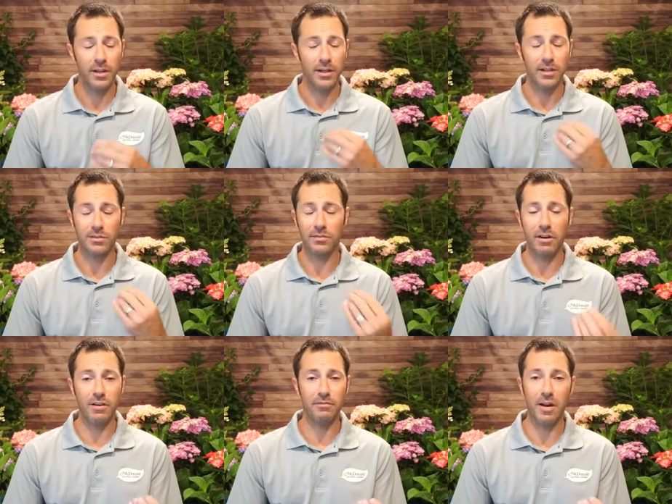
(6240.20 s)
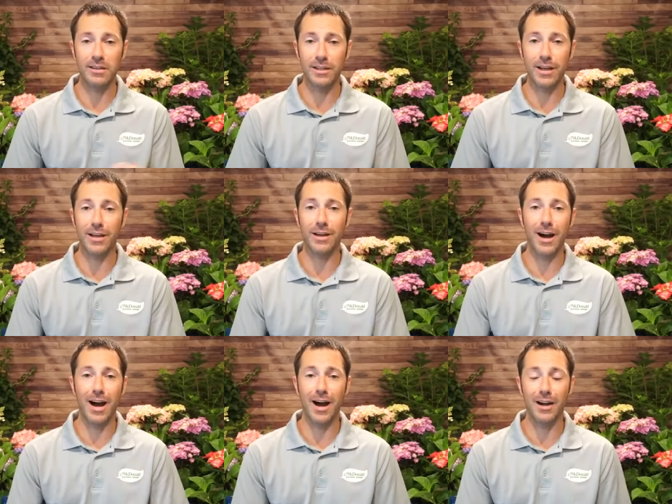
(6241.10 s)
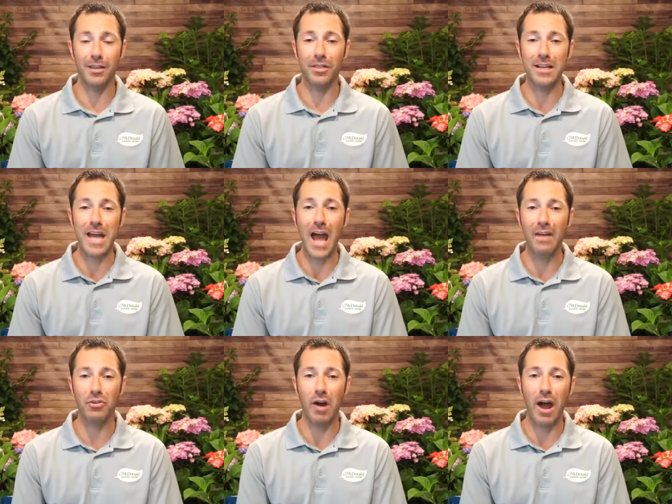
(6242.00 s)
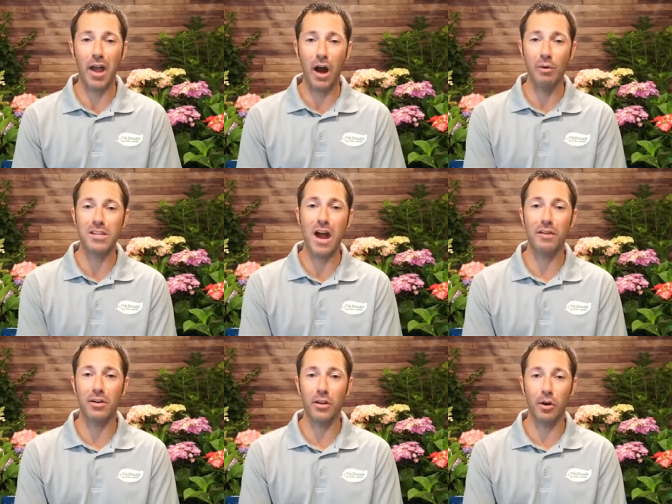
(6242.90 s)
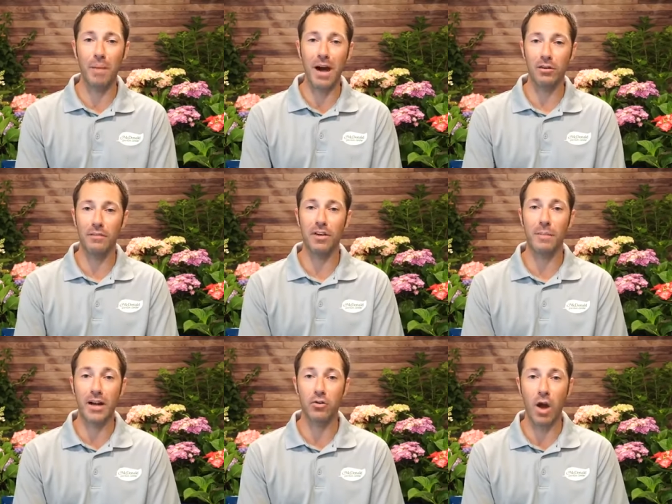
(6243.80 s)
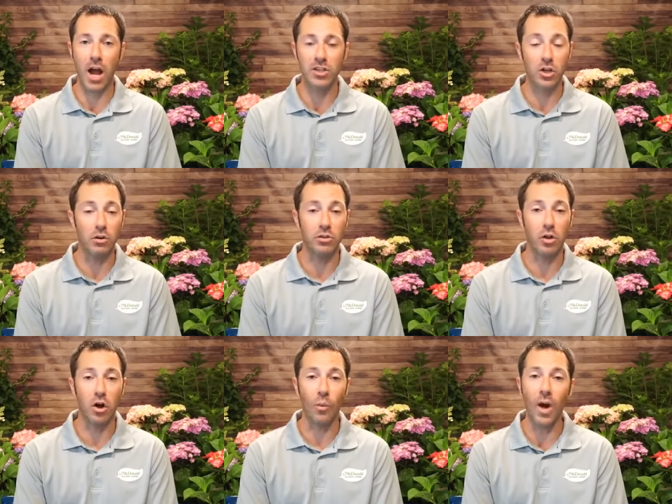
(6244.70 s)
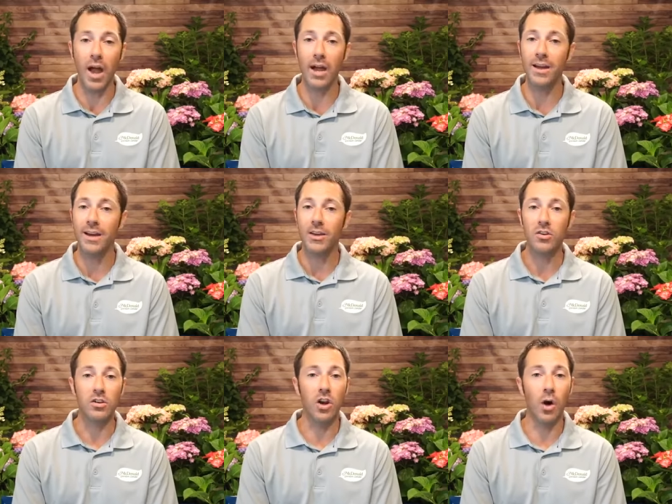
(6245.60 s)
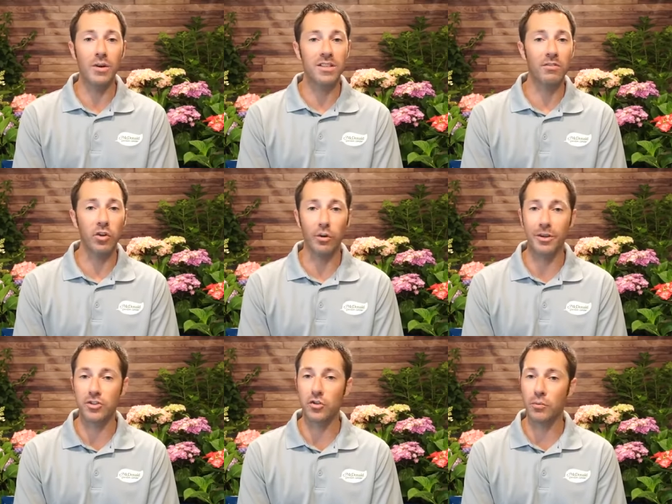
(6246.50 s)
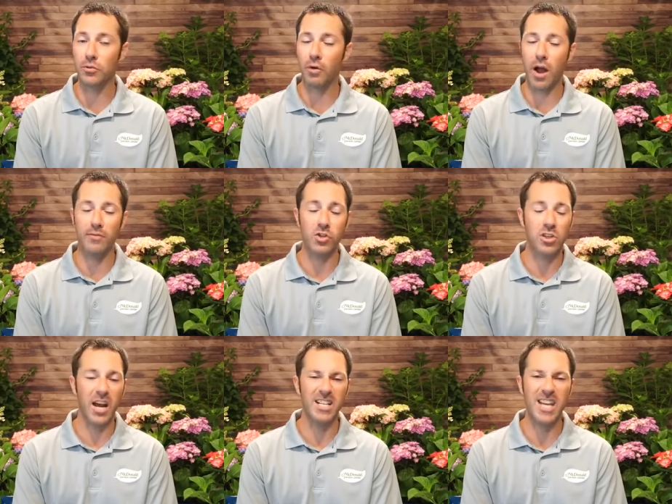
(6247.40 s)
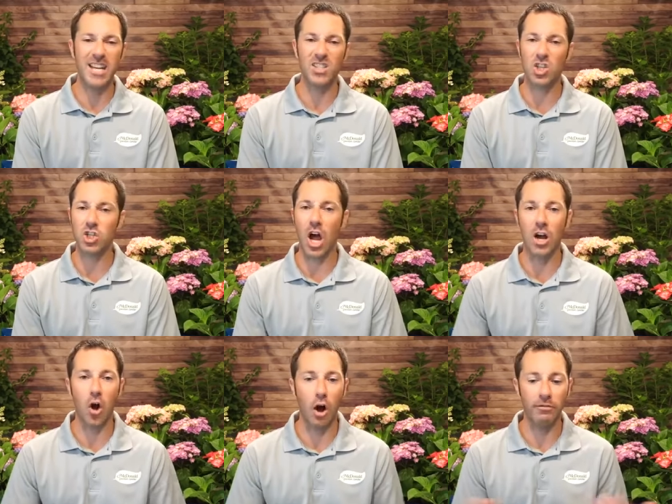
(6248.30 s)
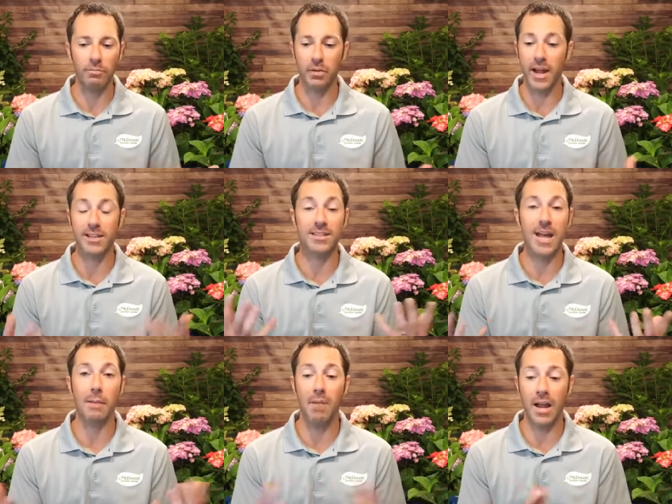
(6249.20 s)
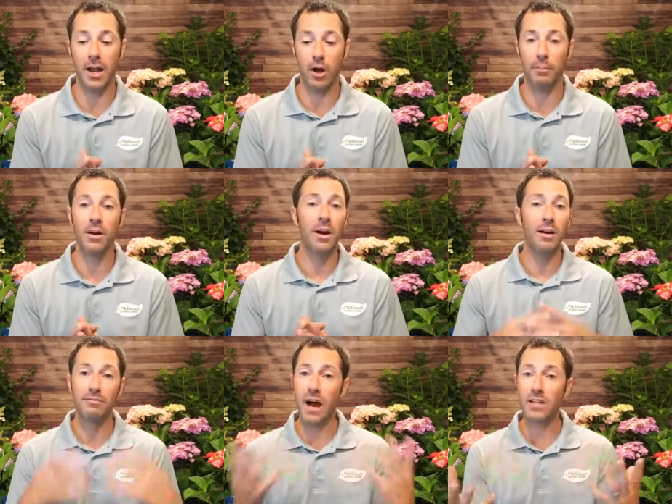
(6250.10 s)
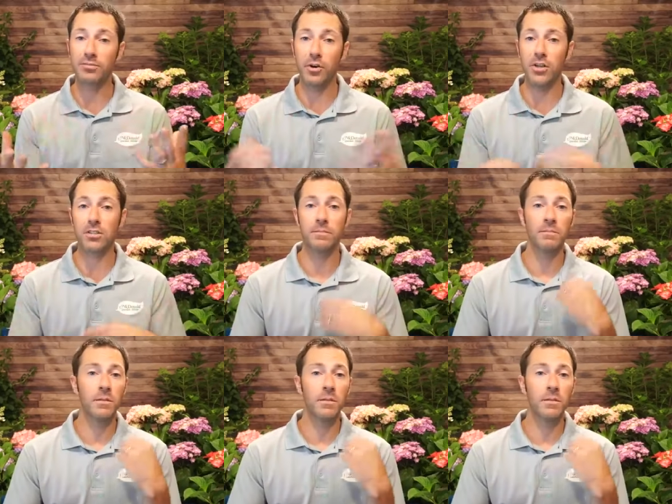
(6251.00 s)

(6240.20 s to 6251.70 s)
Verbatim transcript: is a very friendly uh, thing to have around. I always have a little bottle of it in my garage. It goes a long way. You can always give it a little bit of Super Thrive, just kind of takes the shock off of plants. That might help. Phosphorus,